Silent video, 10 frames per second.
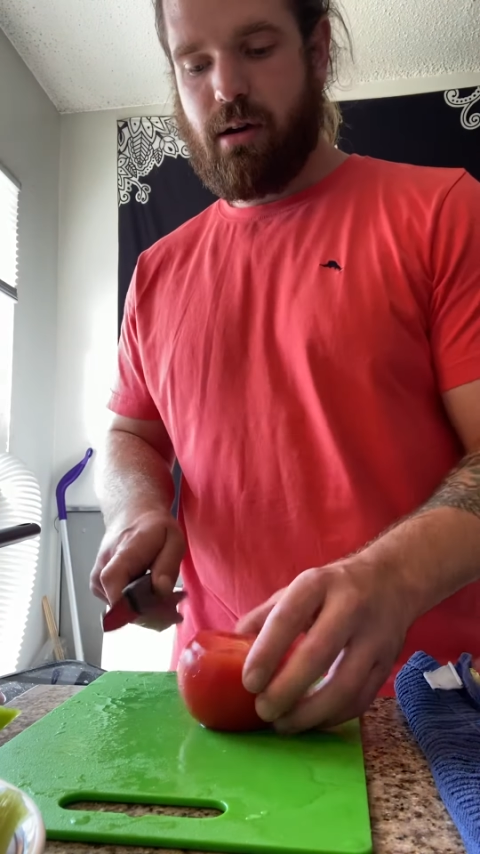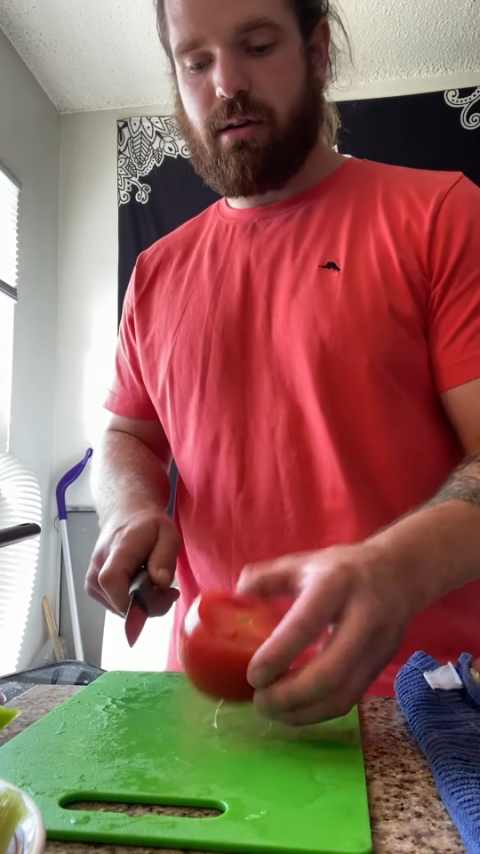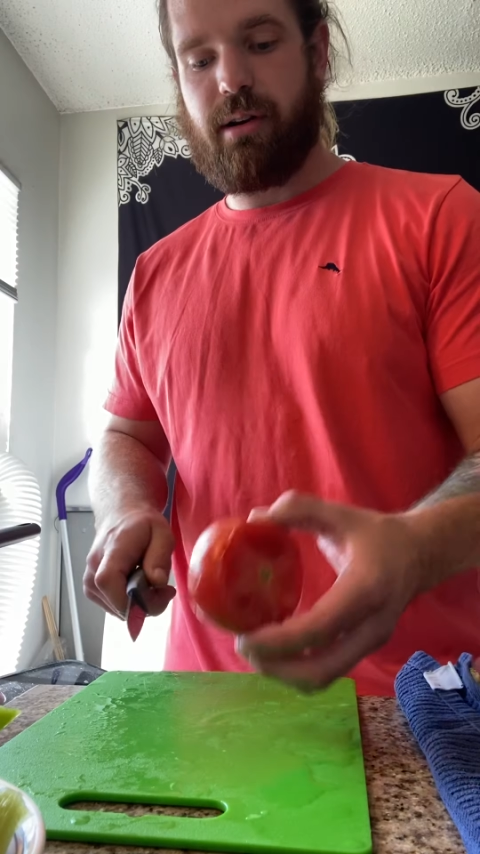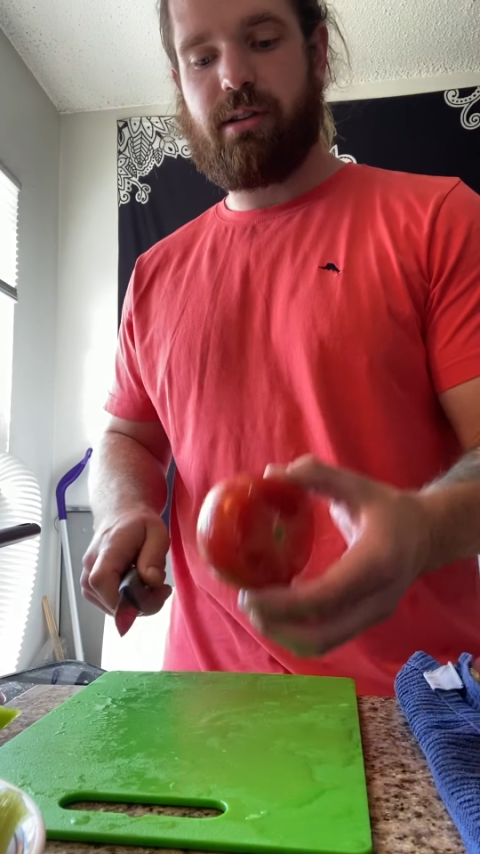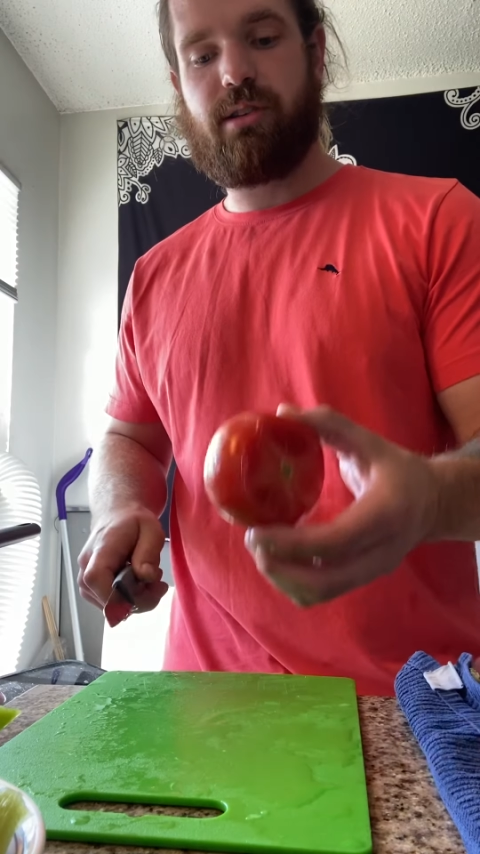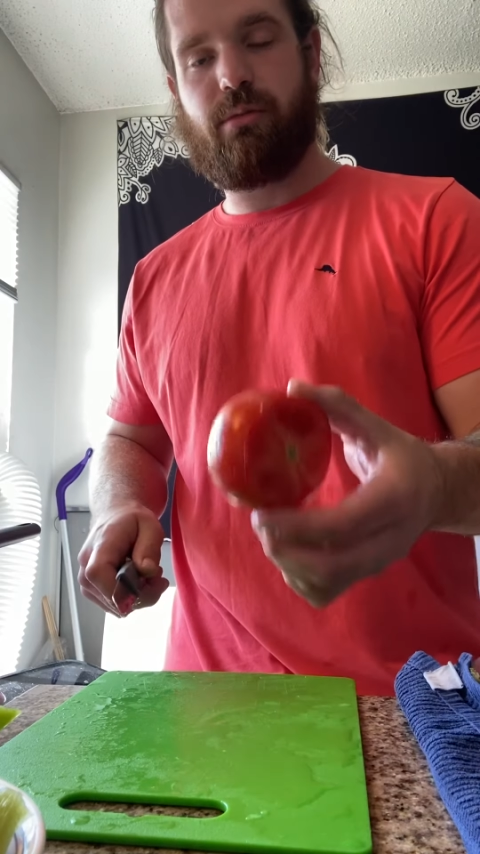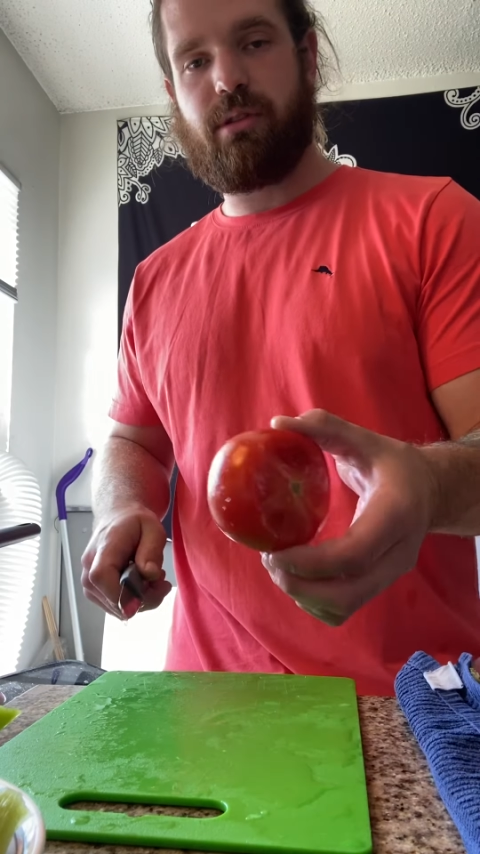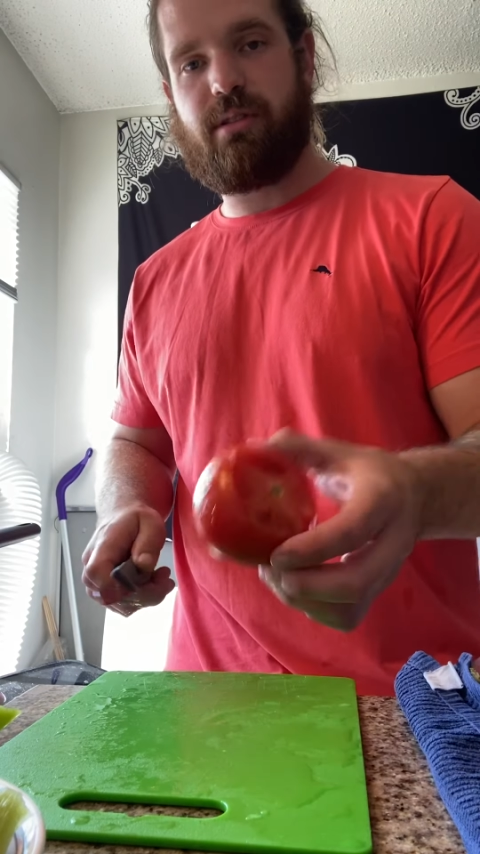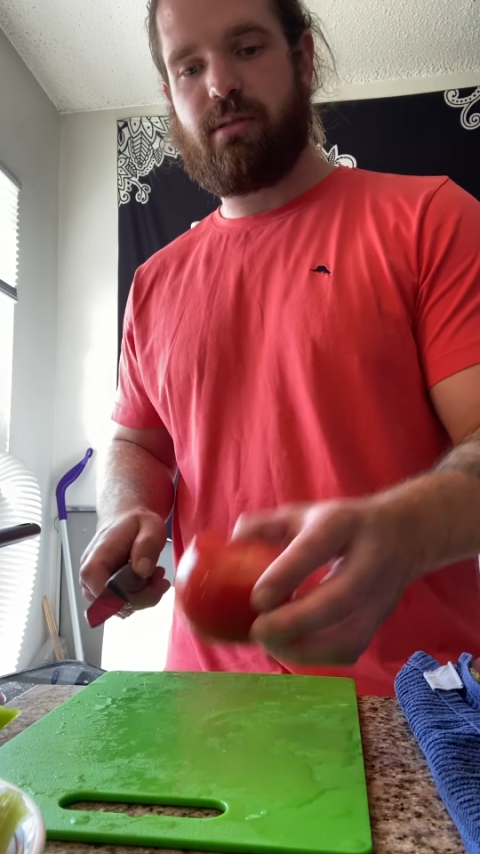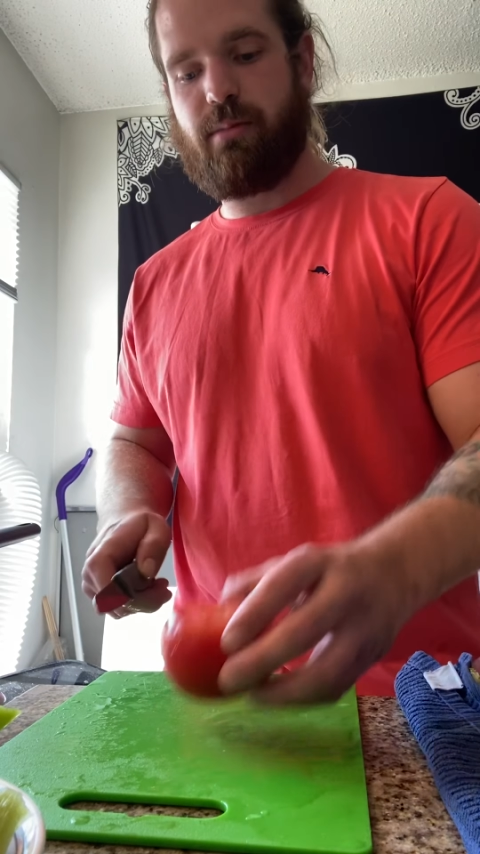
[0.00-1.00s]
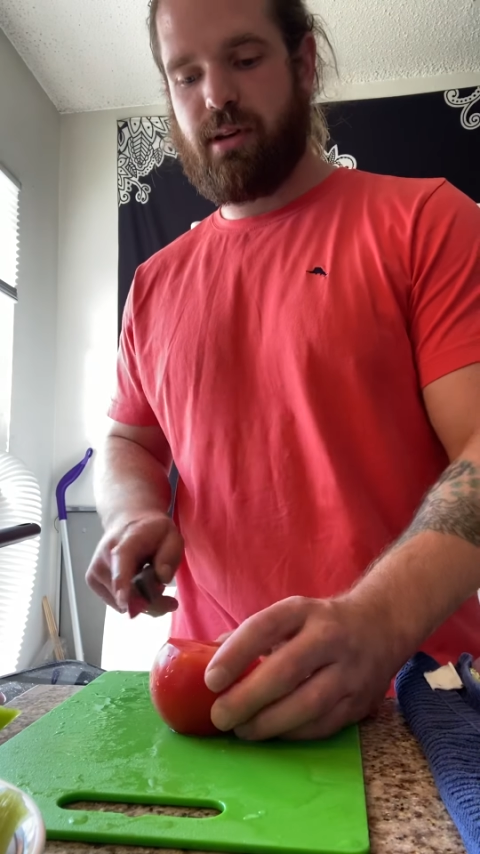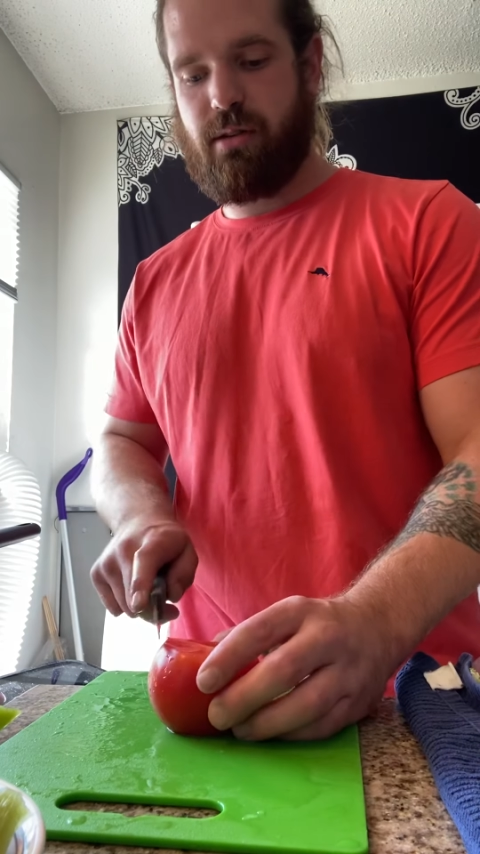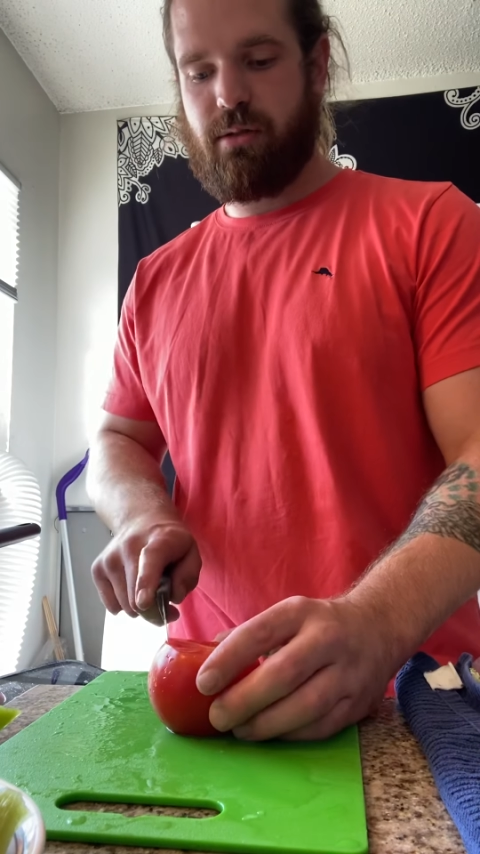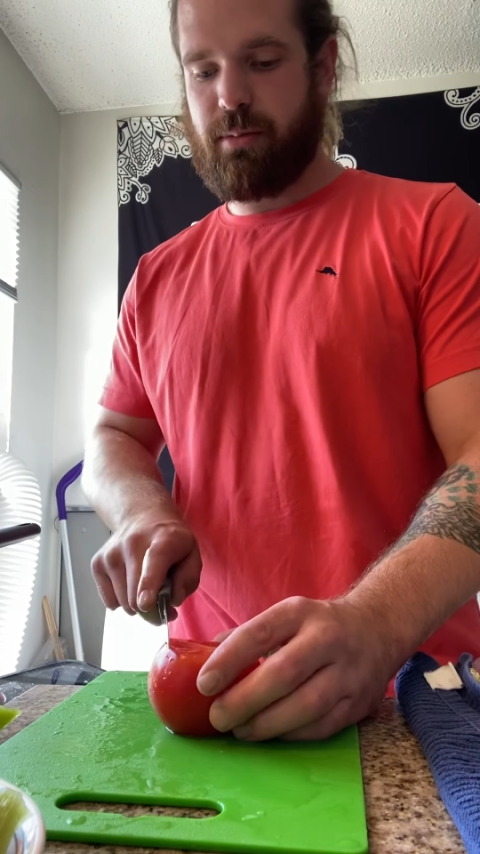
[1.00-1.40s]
All right, so with the tomato,